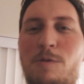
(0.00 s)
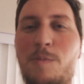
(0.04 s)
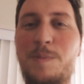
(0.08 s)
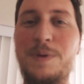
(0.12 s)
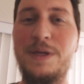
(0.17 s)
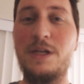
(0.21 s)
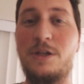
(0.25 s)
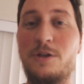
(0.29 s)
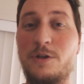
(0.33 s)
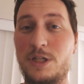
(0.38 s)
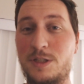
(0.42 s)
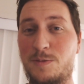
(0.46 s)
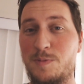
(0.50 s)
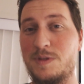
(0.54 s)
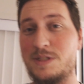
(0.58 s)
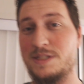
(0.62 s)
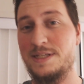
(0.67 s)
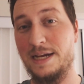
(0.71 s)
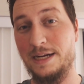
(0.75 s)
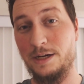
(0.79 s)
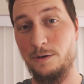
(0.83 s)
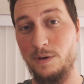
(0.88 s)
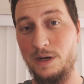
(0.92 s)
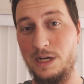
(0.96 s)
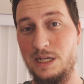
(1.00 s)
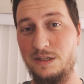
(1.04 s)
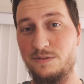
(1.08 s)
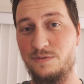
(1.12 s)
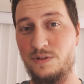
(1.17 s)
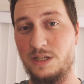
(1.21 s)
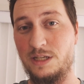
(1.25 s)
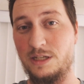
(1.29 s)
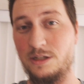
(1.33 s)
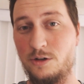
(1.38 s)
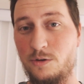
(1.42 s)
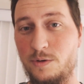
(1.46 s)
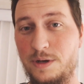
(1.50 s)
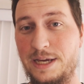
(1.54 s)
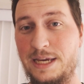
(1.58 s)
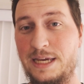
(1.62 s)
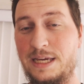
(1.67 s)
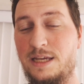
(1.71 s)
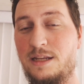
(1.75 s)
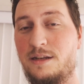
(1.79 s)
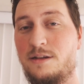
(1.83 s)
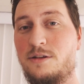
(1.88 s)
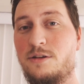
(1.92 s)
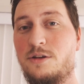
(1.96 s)
will be a Christmas decorating video
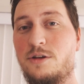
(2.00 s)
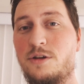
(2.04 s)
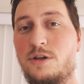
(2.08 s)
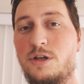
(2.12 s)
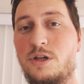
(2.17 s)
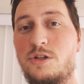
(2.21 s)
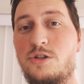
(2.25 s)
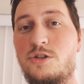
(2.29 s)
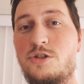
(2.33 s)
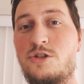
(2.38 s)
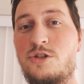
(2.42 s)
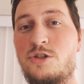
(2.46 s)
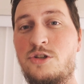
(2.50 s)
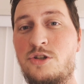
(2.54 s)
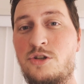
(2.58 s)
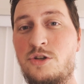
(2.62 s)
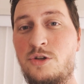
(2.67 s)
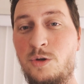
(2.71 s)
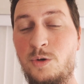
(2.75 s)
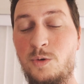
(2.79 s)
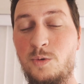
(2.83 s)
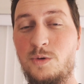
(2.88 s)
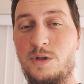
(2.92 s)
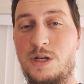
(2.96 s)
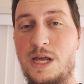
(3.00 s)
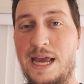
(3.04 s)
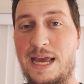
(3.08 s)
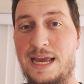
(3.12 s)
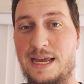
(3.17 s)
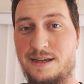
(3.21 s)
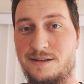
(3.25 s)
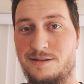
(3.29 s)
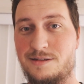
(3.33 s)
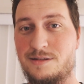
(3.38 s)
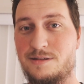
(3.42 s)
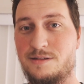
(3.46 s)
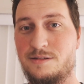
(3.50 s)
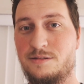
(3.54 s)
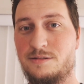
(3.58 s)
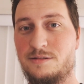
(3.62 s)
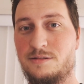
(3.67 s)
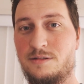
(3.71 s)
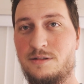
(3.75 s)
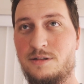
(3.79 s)
in two days.